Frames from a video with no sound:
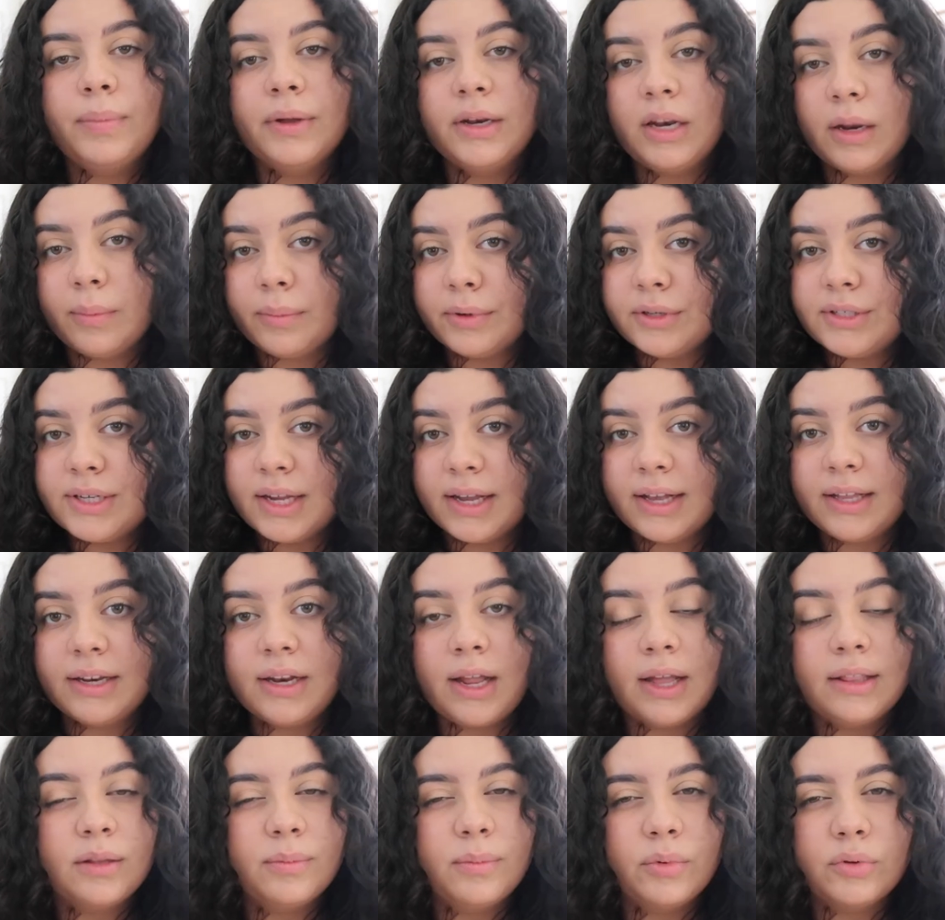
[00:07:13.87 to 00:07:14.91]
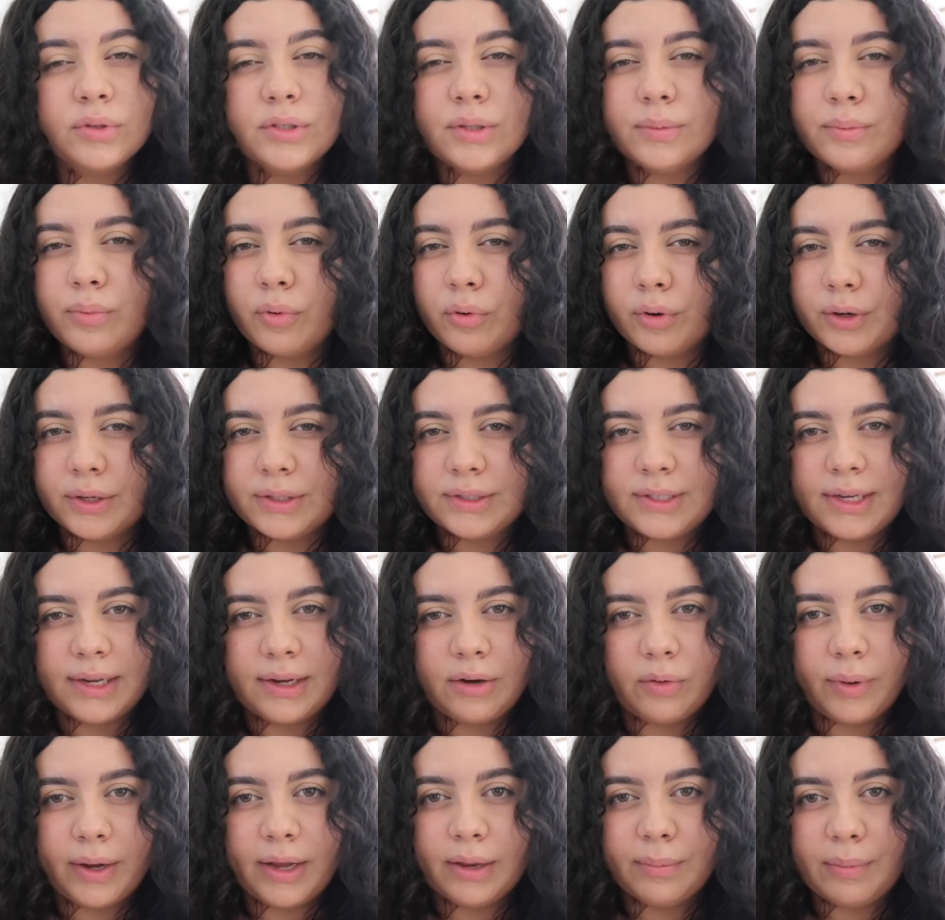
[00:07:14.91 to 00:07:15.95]
But number 10, and the most important
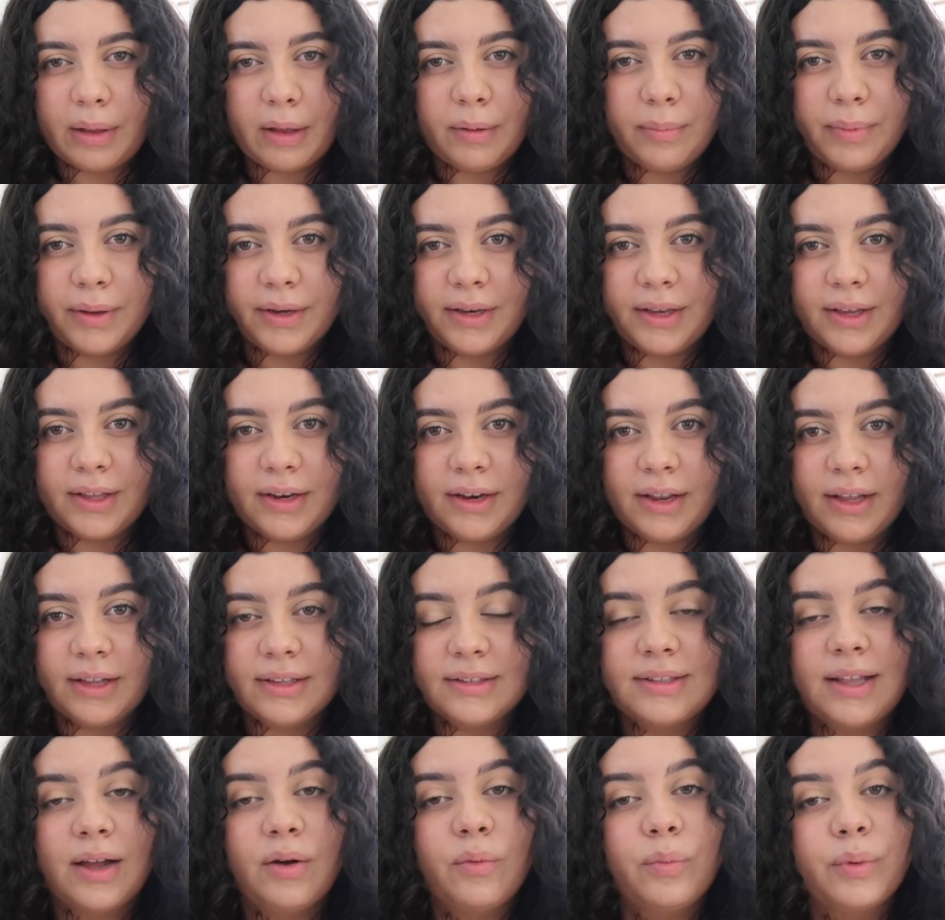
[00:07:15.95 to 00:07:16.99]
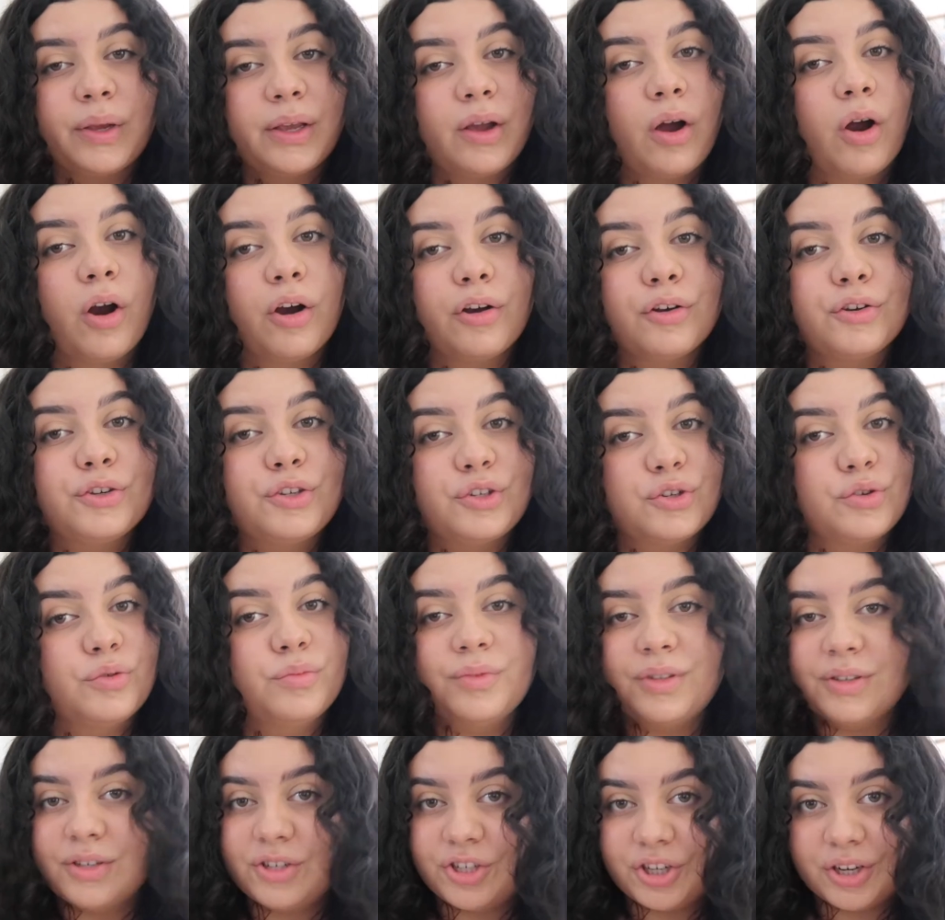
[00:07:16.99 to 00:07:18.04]
takeaway in my opinion, is that we aren't
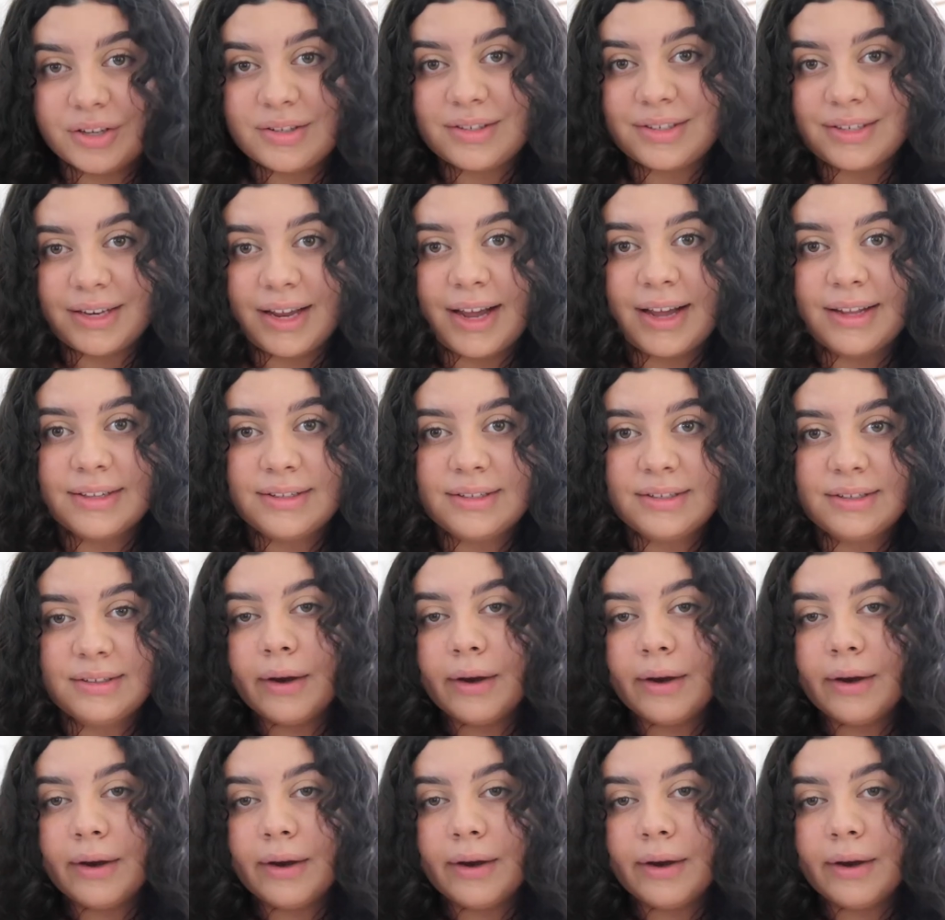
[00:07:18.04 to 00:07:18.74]
doomed just yet.